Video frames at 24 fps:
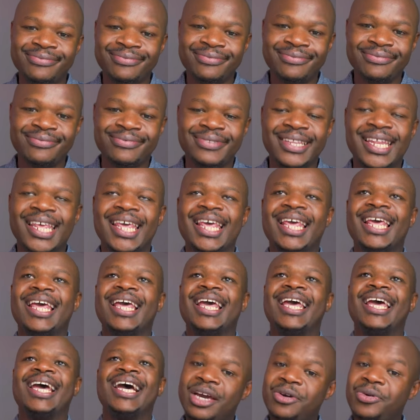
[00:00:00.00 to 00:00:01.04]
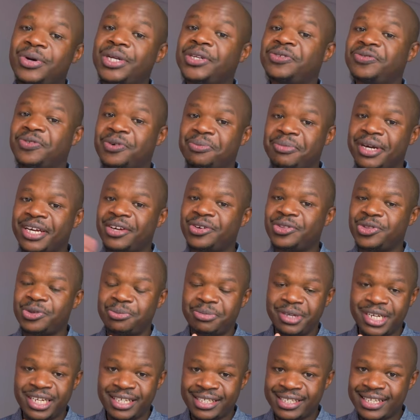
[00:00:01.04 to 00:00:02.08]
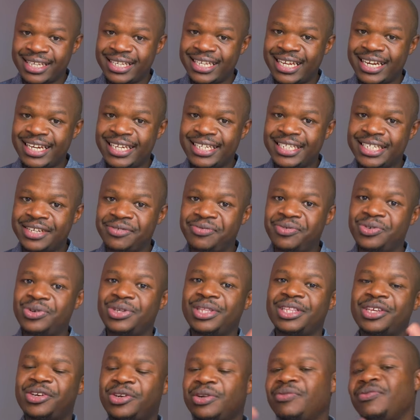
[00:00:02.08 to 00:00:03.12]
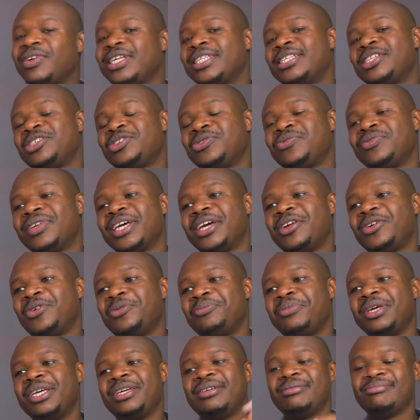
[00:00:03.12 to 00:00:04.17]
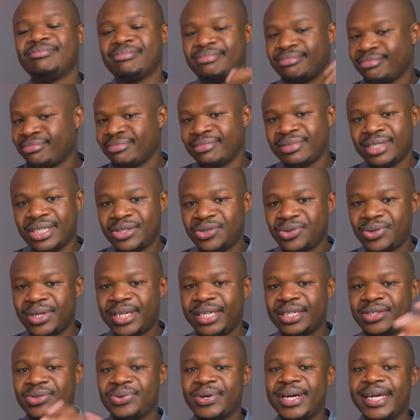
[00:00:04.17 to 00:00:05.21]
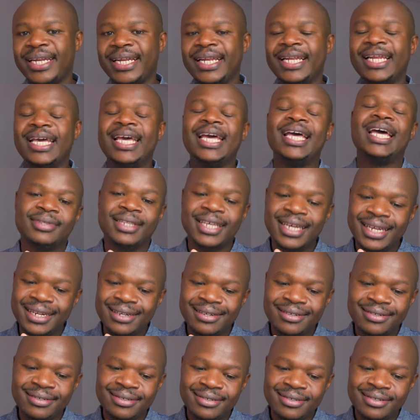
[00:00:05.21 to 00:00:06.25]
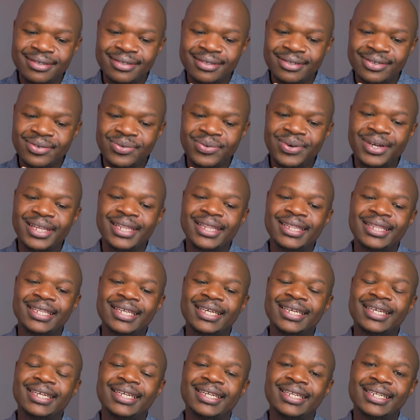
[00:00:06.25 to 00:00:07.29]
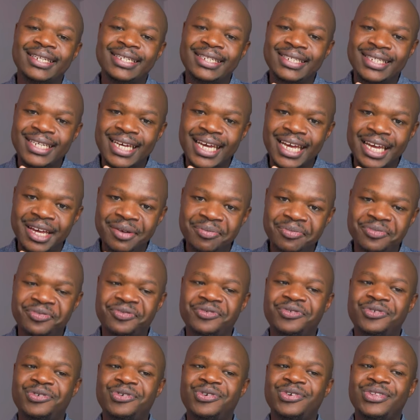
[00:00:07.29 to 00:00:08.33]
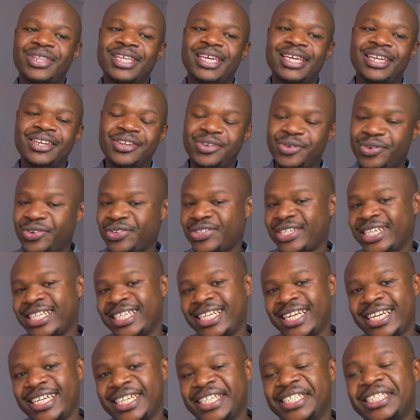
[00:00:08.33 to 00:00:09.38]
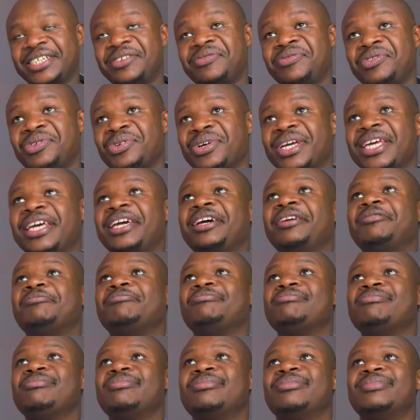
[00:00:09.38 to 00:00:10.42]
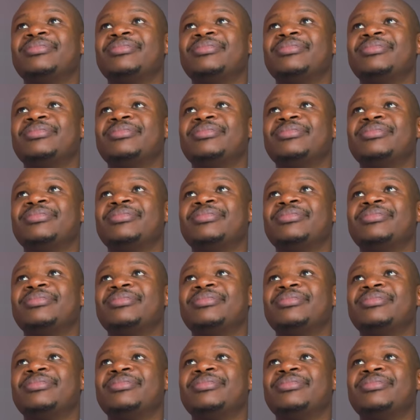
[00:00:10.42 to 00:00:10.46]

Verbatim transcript: I went for my orthopedic surgery interview in the University of Nairobi. It went well. Then when the time for the neurosurgery interview came,